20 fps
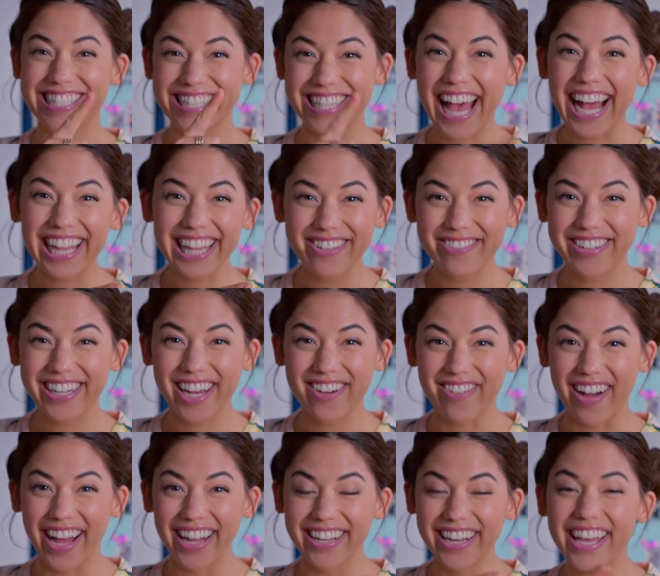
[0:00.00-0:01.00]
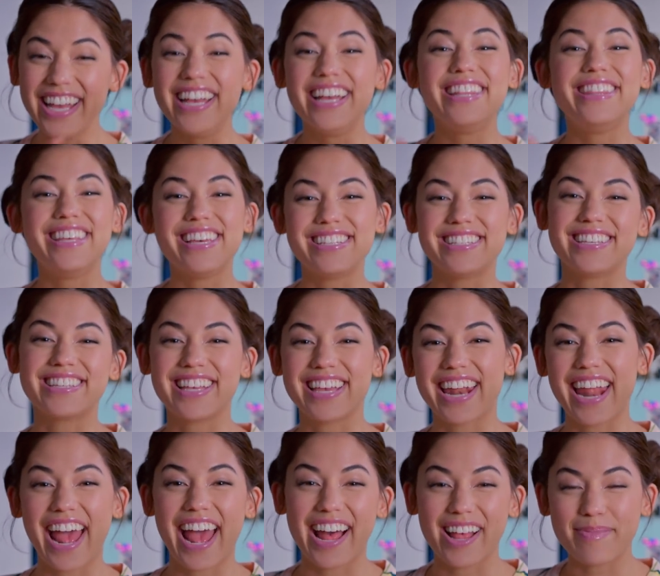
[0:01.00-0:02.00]
exactly what I want. This is
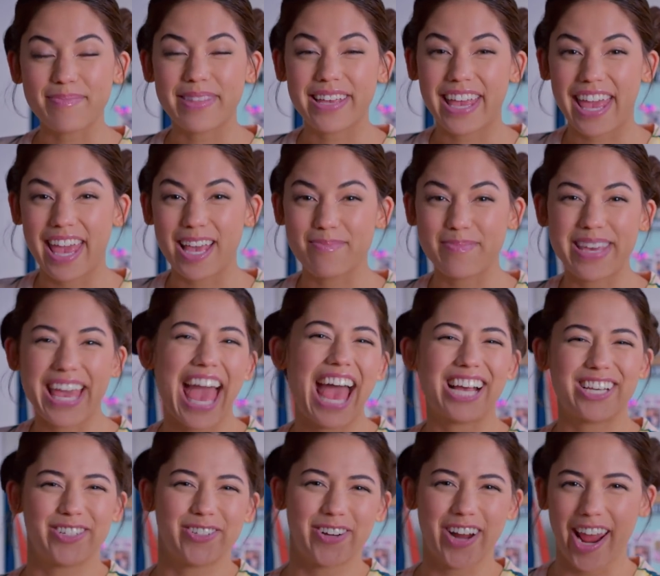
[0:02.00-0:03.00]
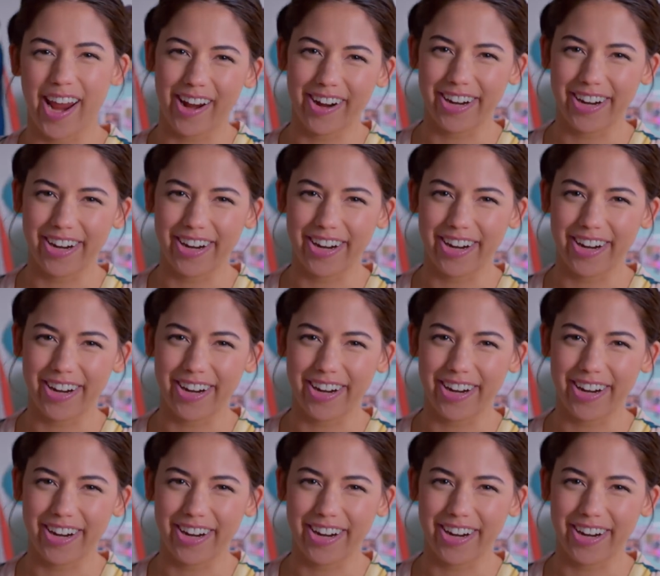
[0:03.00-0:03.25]
gonna help the cake be extra